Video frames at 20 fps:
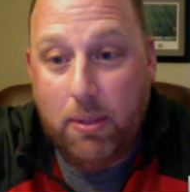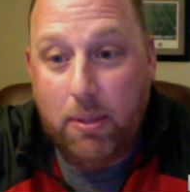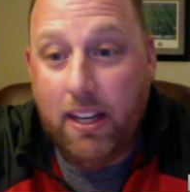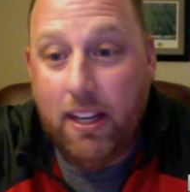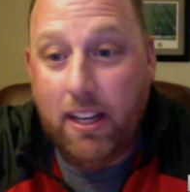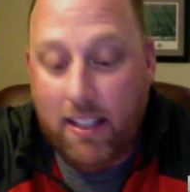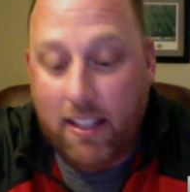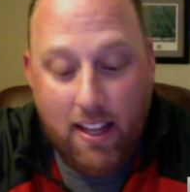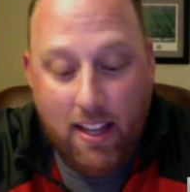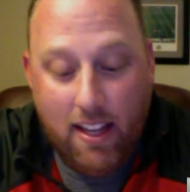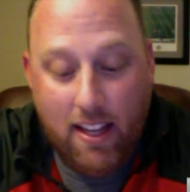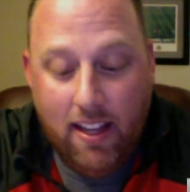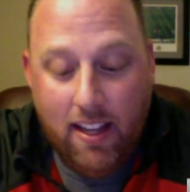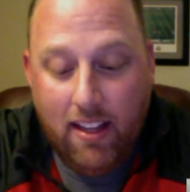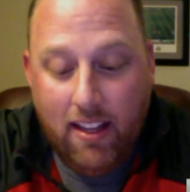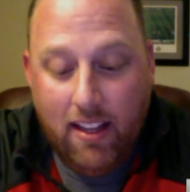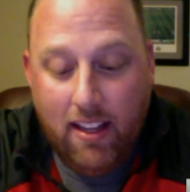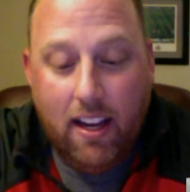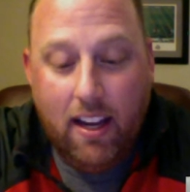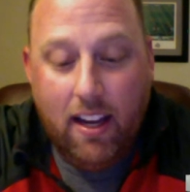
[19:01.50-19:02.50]
And
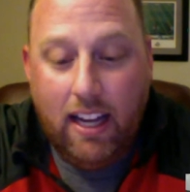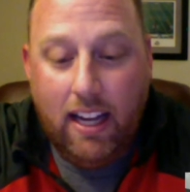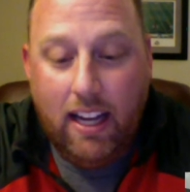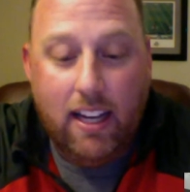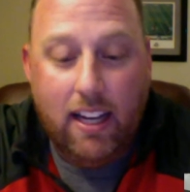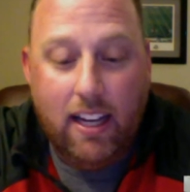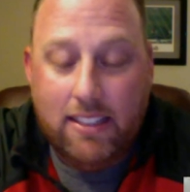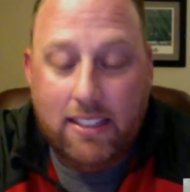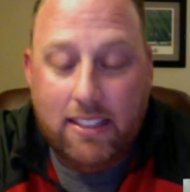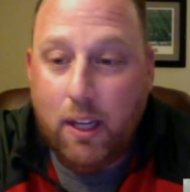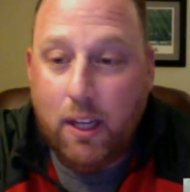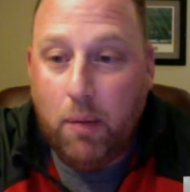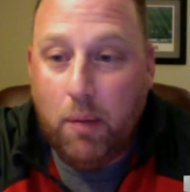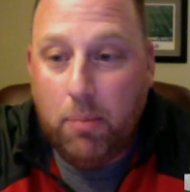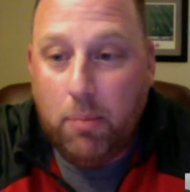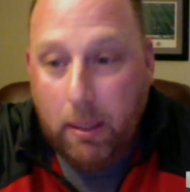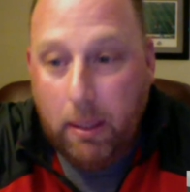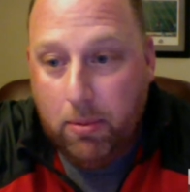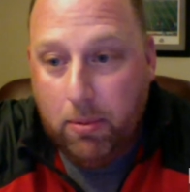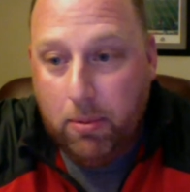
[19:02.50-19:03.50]
I tell
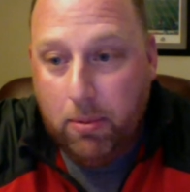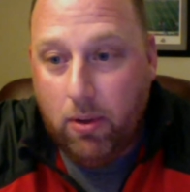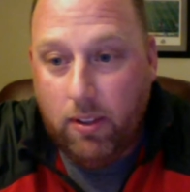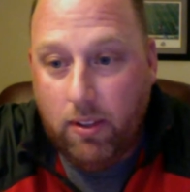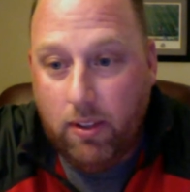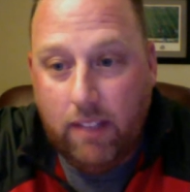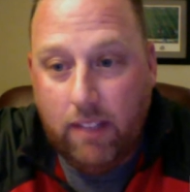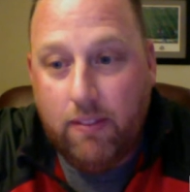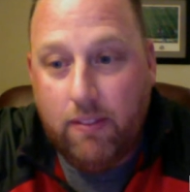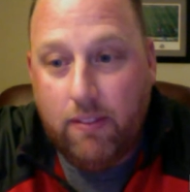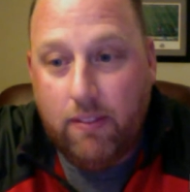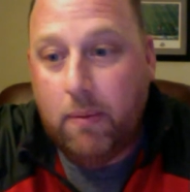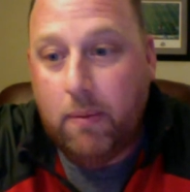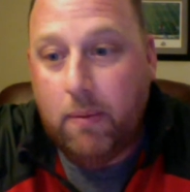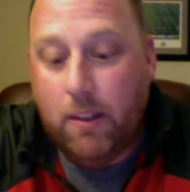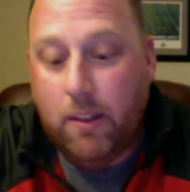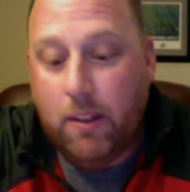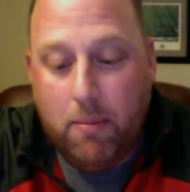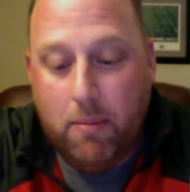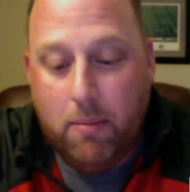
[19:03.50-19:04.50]
people, even my
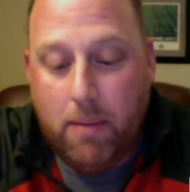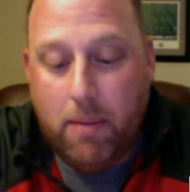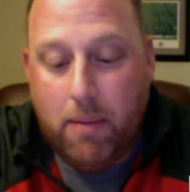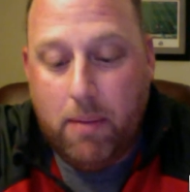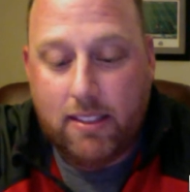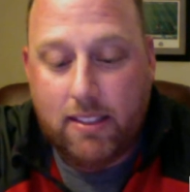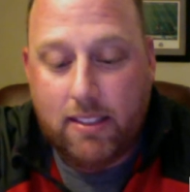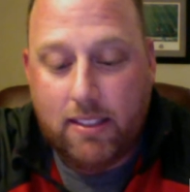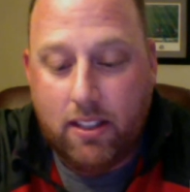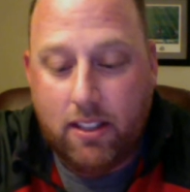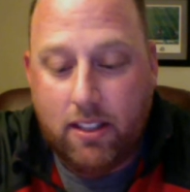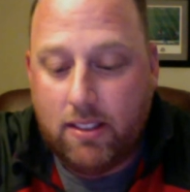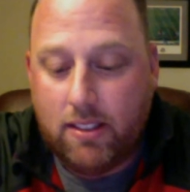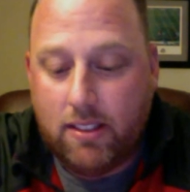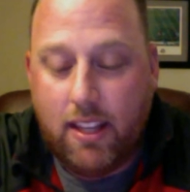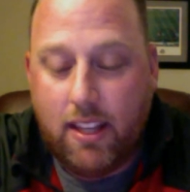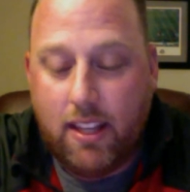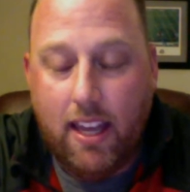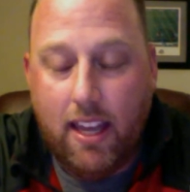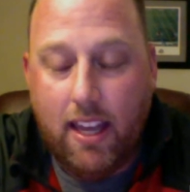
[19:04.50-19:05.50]
new ambassadors,
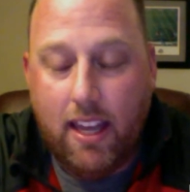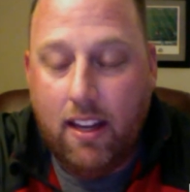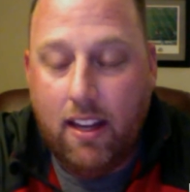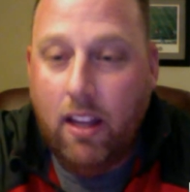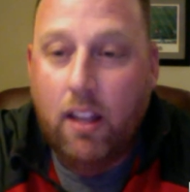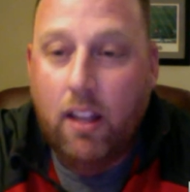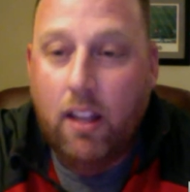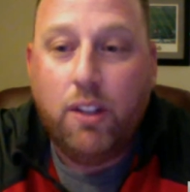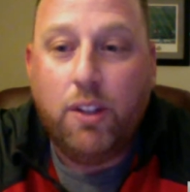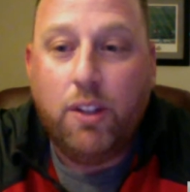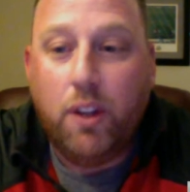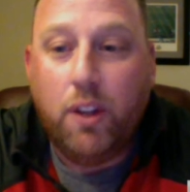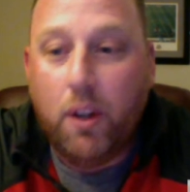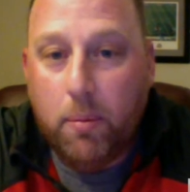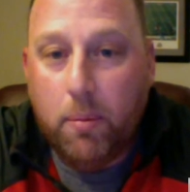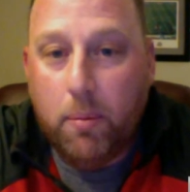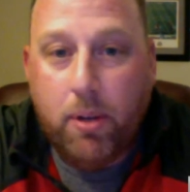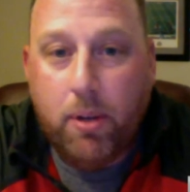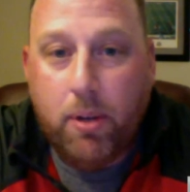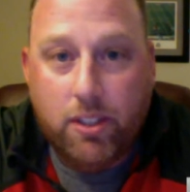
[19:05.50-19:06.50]
that
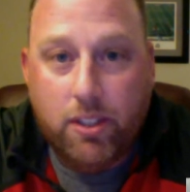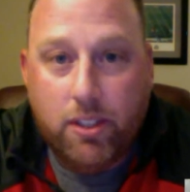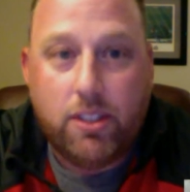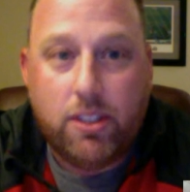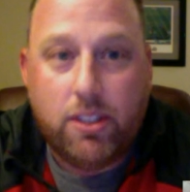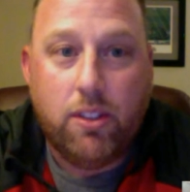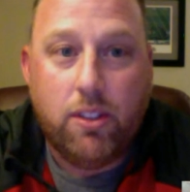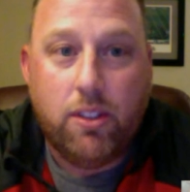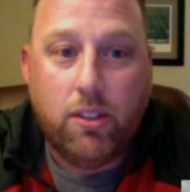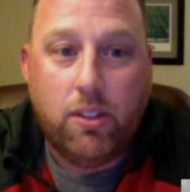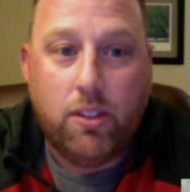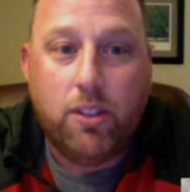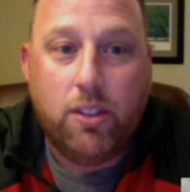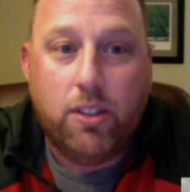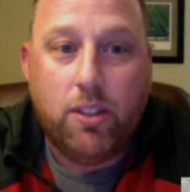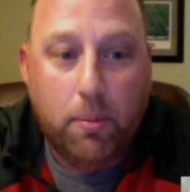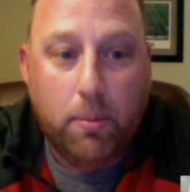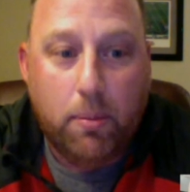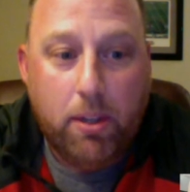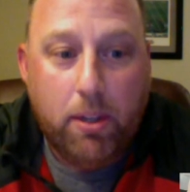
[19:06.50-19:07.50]
your personal
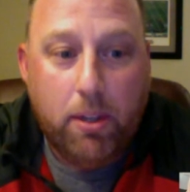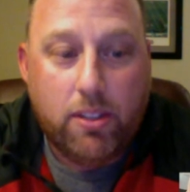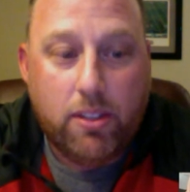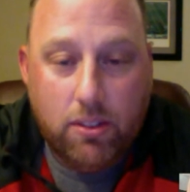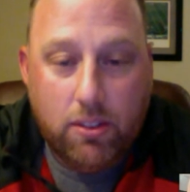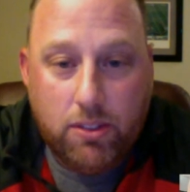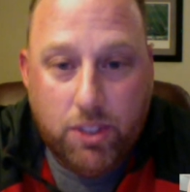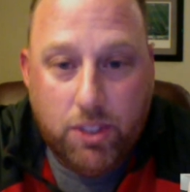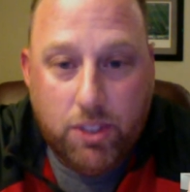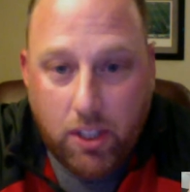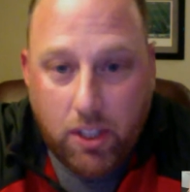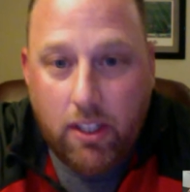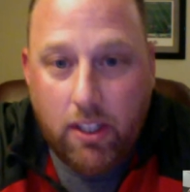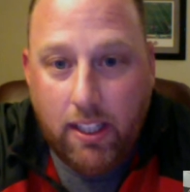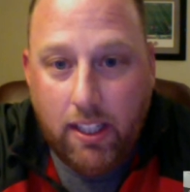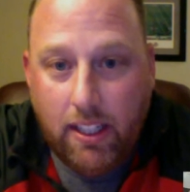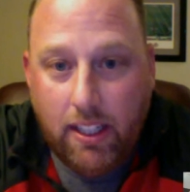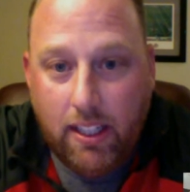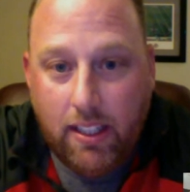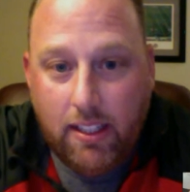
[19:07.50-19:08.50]

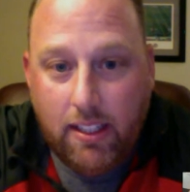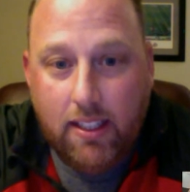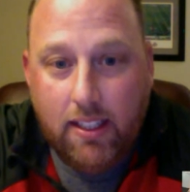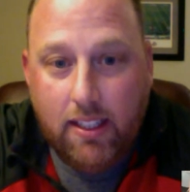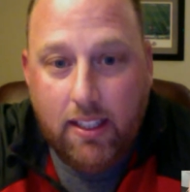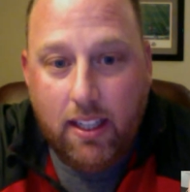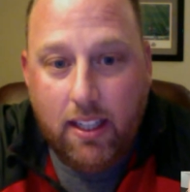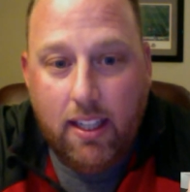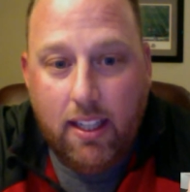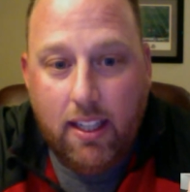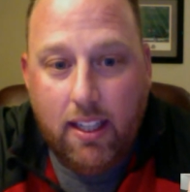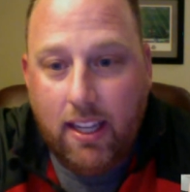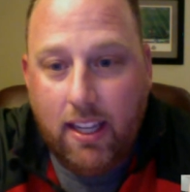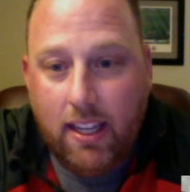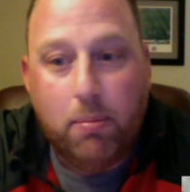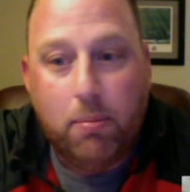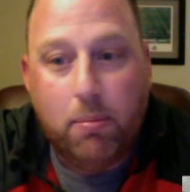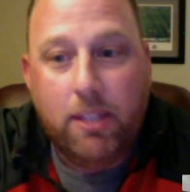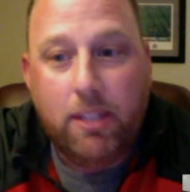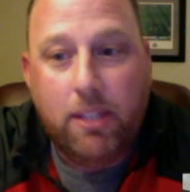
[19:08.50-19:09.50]
journey
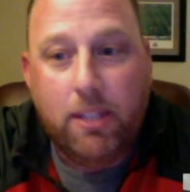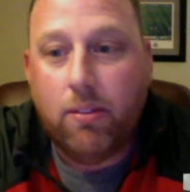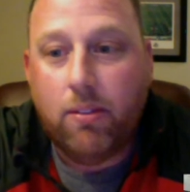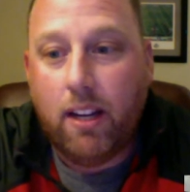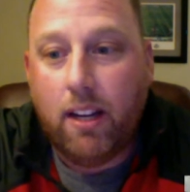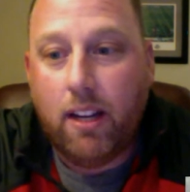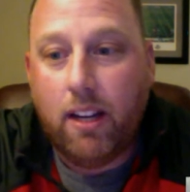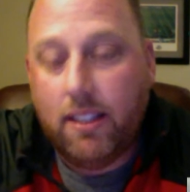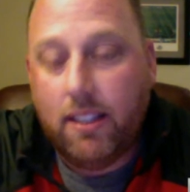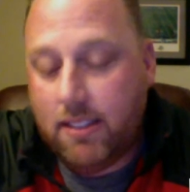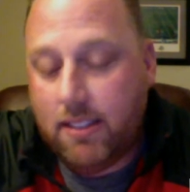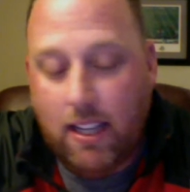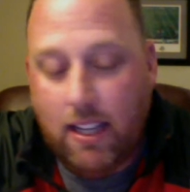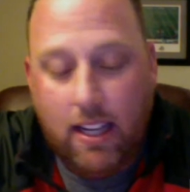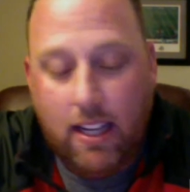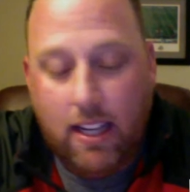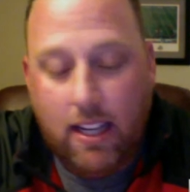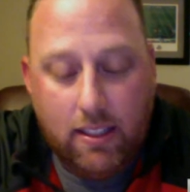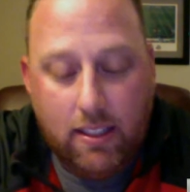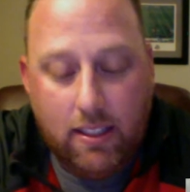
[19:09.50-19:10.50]
can be directly
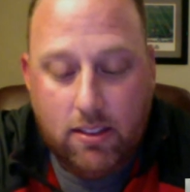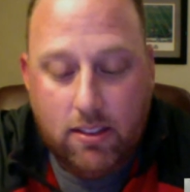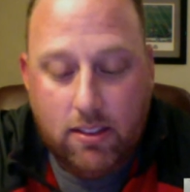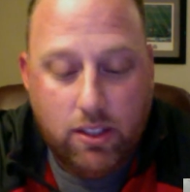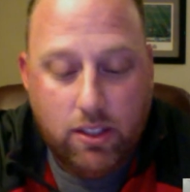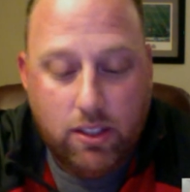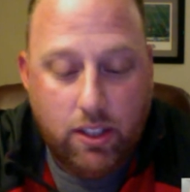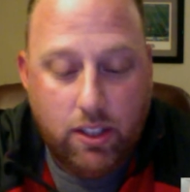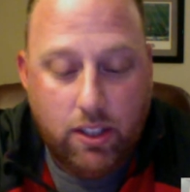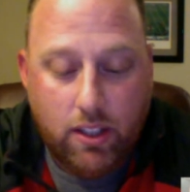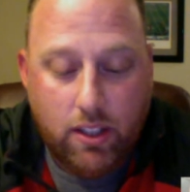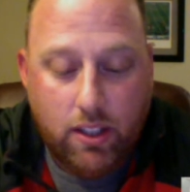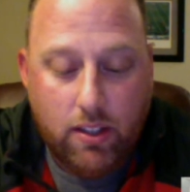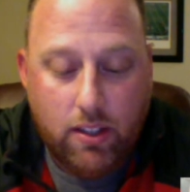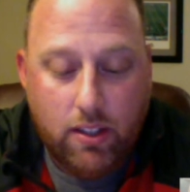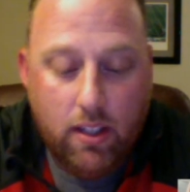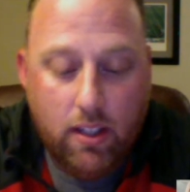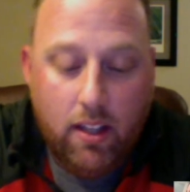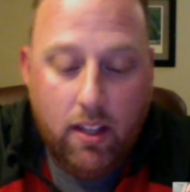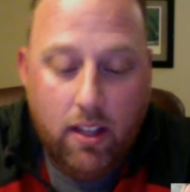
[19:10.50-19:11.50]
tied to
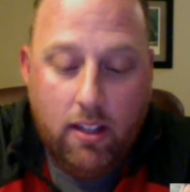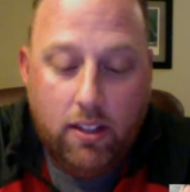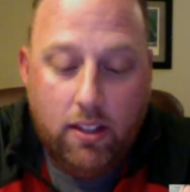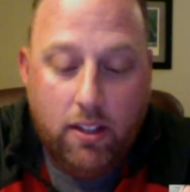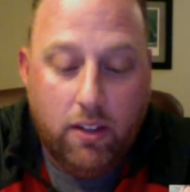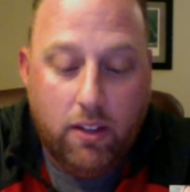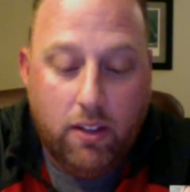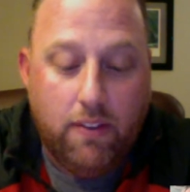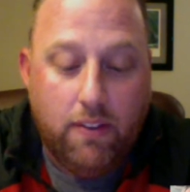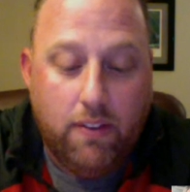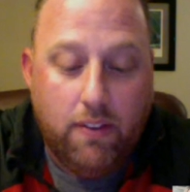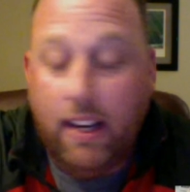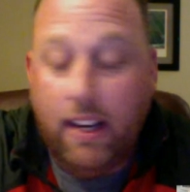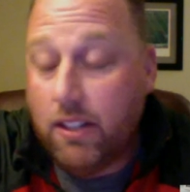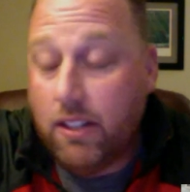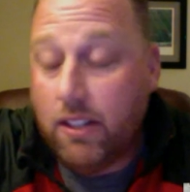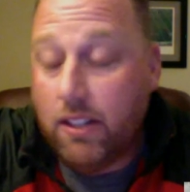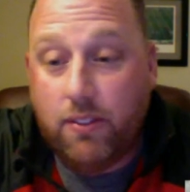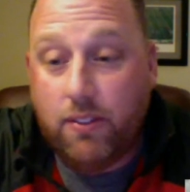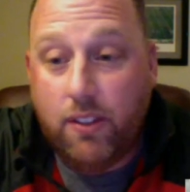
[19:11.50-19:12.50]
your
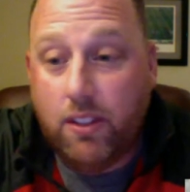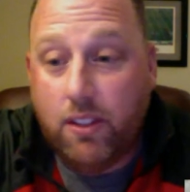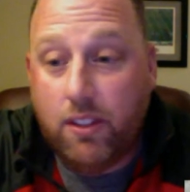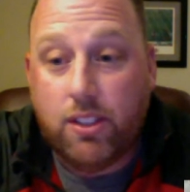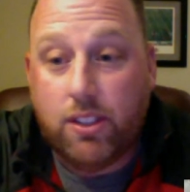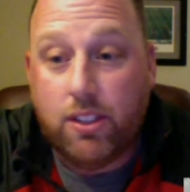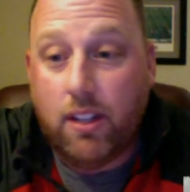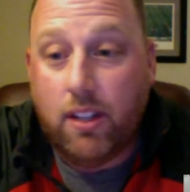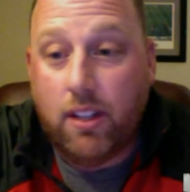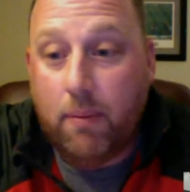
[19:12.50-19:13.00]
financial future.